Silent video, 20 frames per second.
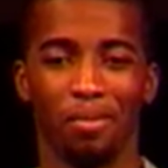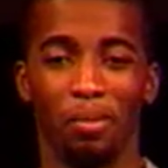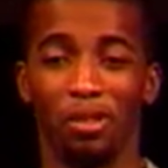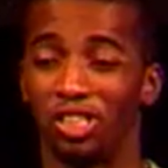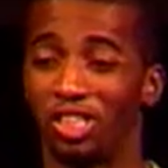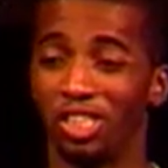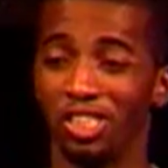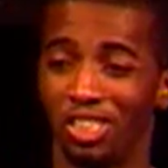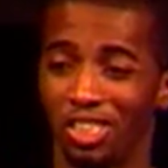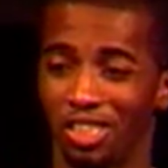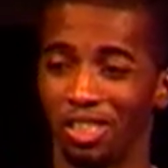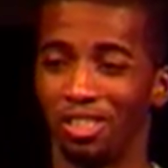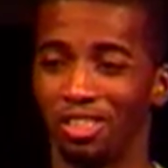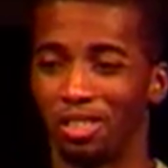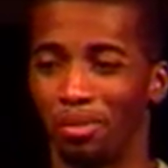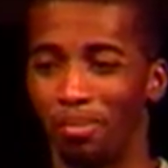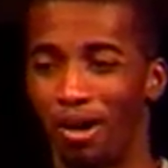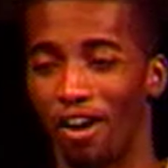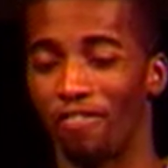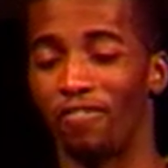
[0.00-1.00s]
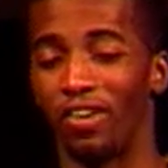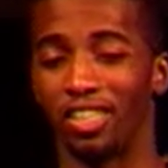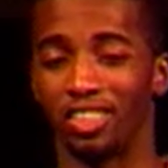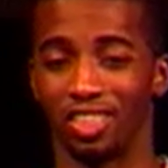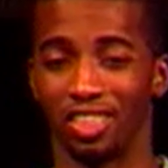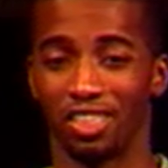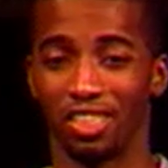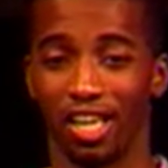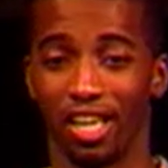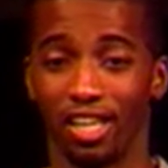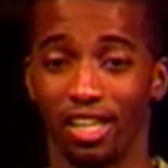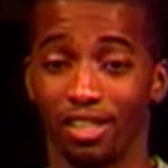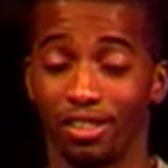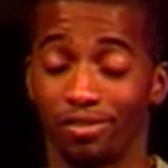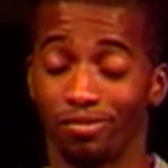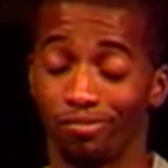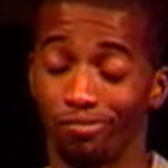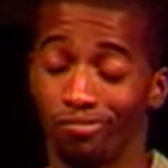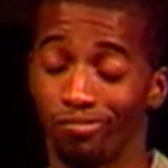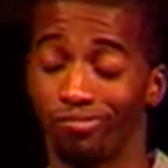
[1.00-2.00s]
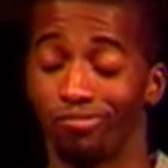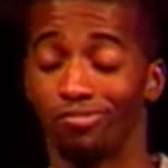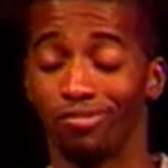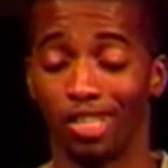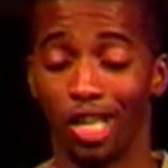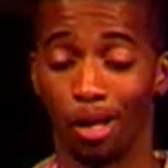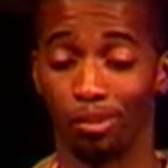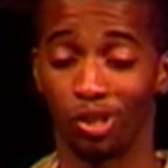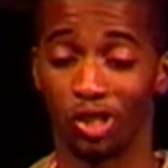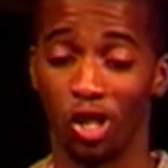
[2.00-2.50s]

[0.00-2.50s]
But she just looked in my face and say, "I'm